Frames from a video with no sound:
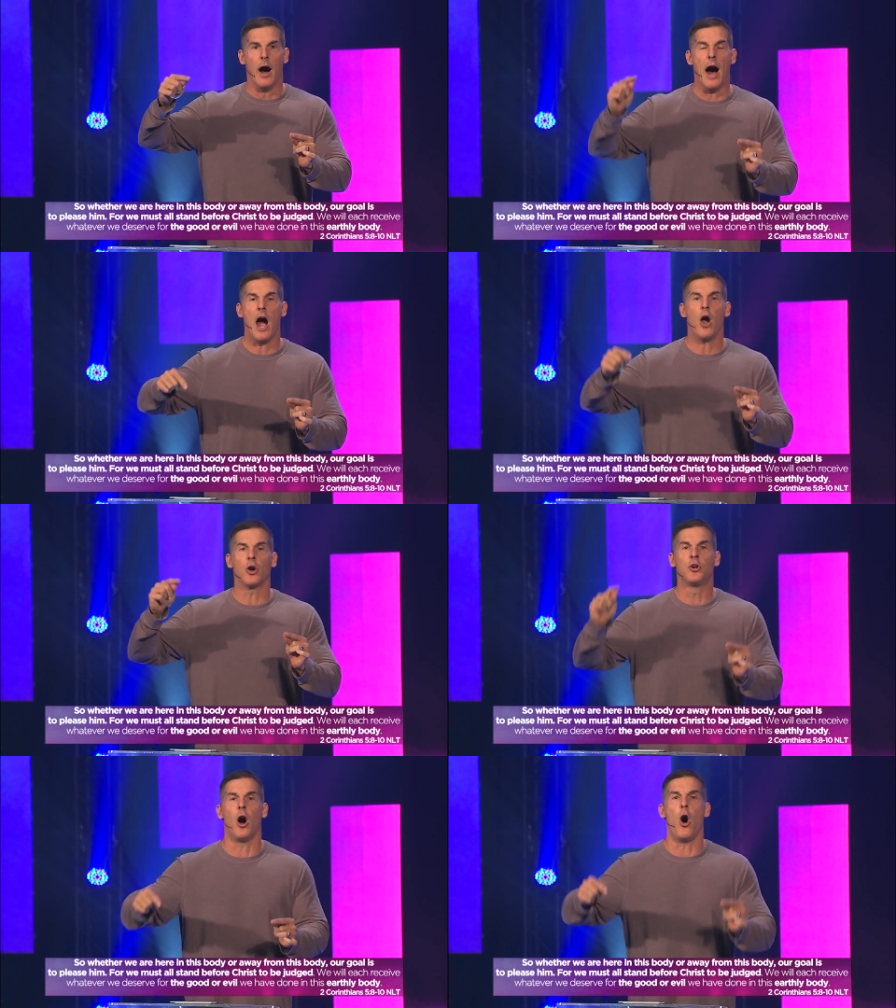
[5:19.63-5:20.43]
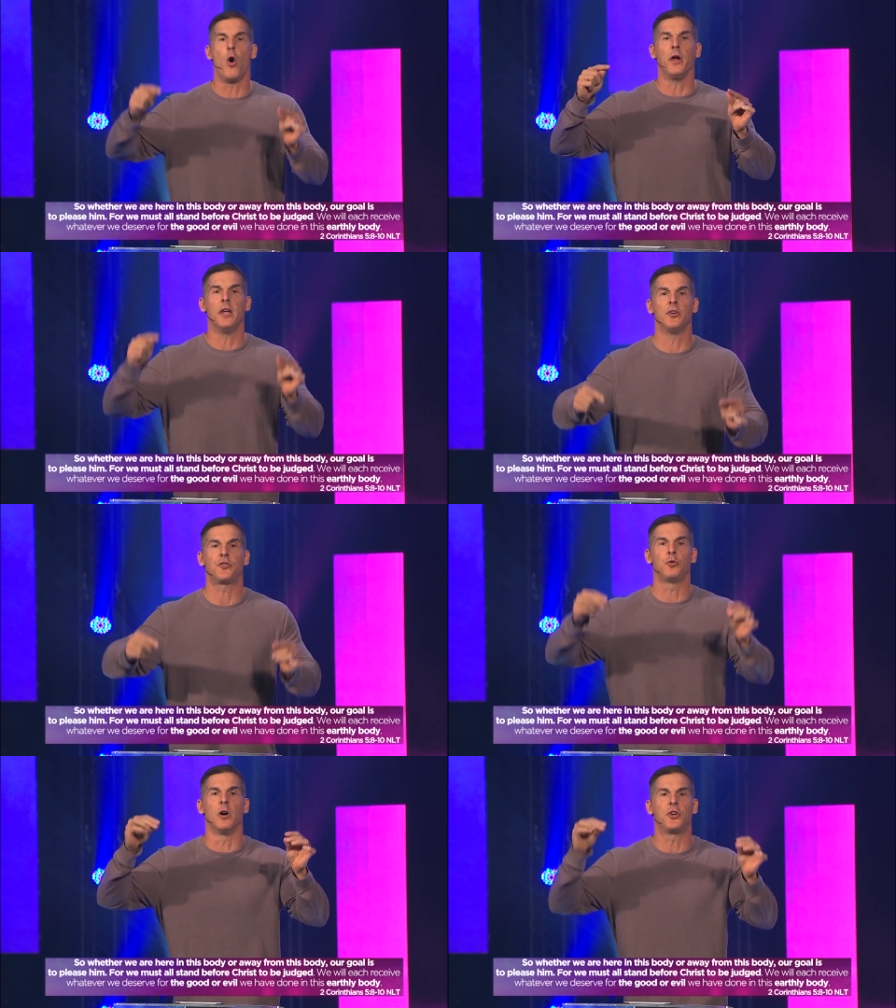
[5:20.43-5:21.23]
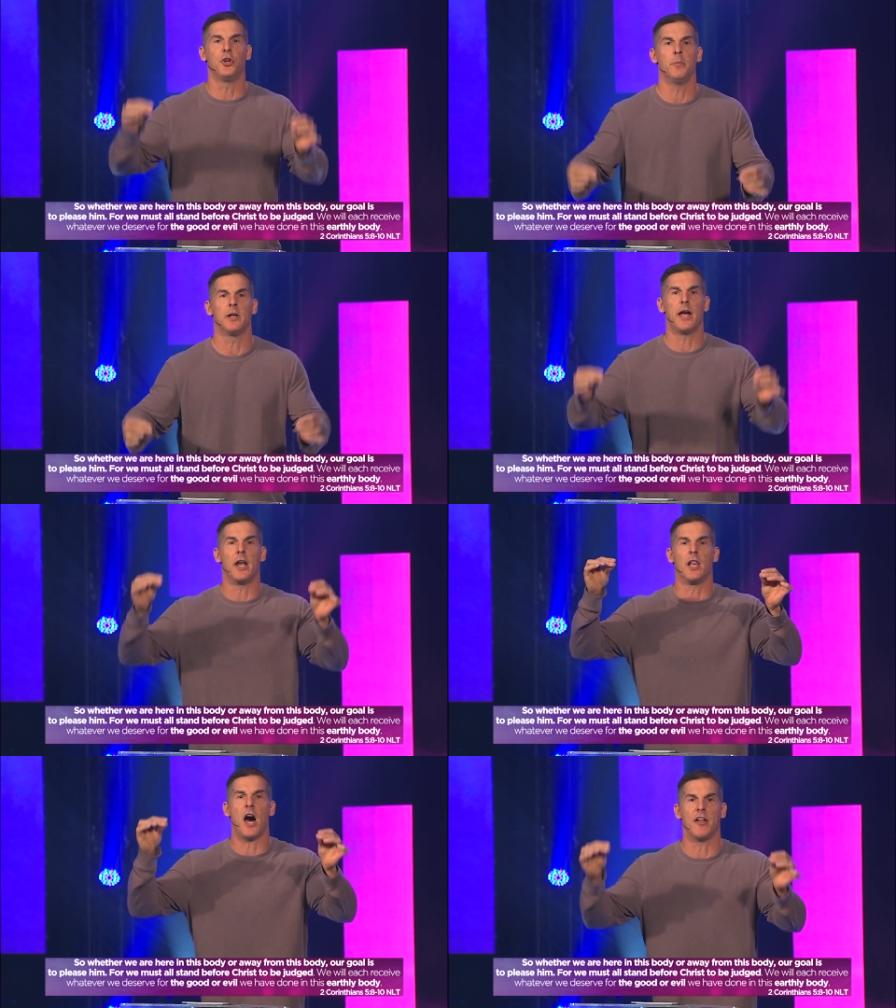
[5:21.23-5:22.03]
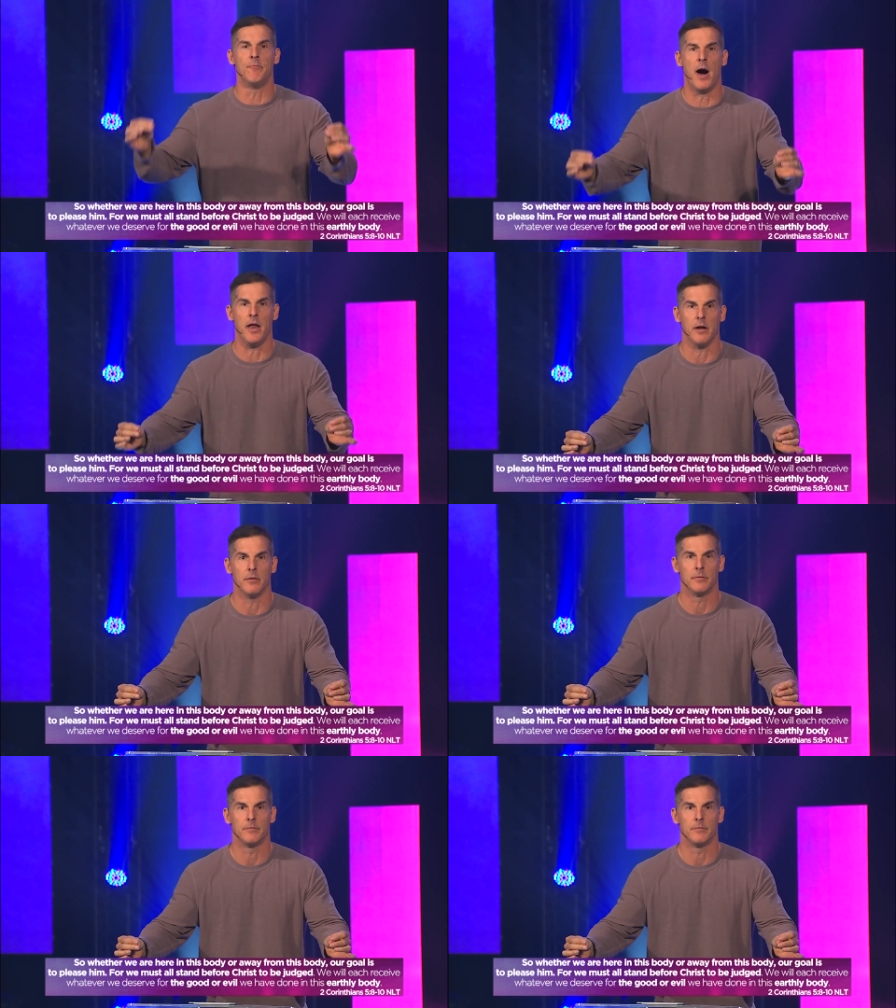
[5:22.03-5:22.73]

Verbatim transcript: our goal is to accumulate a lot of money.